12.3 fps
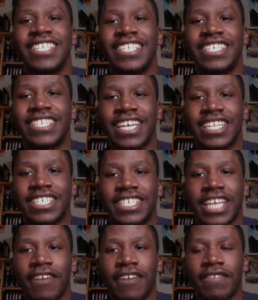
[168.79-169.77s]
this is getting
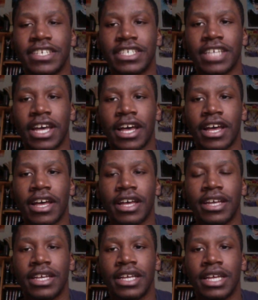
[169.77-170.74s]
saved. It's uh
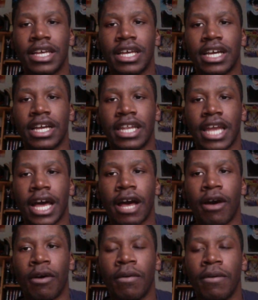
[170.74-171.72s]

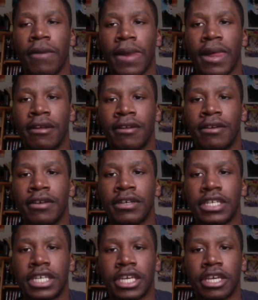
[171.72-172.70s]
Kanao,
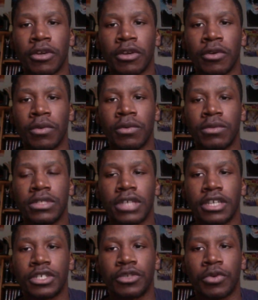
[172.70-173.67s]
Giyu,
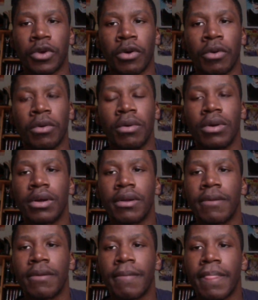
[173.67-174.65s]
Tanjiro,
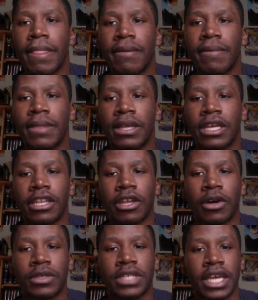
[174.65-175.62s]

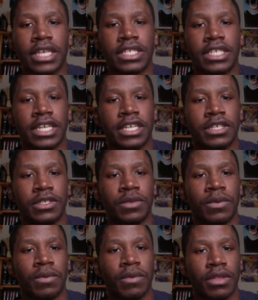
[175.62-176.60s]
Inosuke and
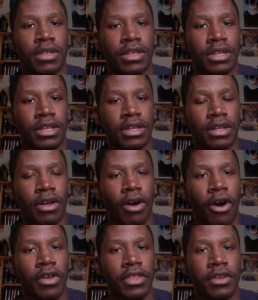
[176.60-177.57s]
Zenitsu.
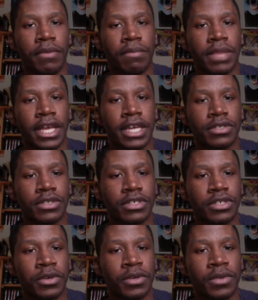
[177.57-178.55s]
All their blades are
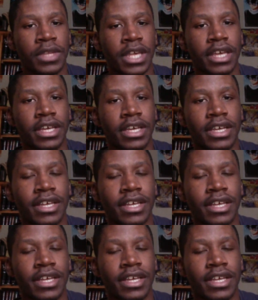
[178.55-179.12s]
so unique.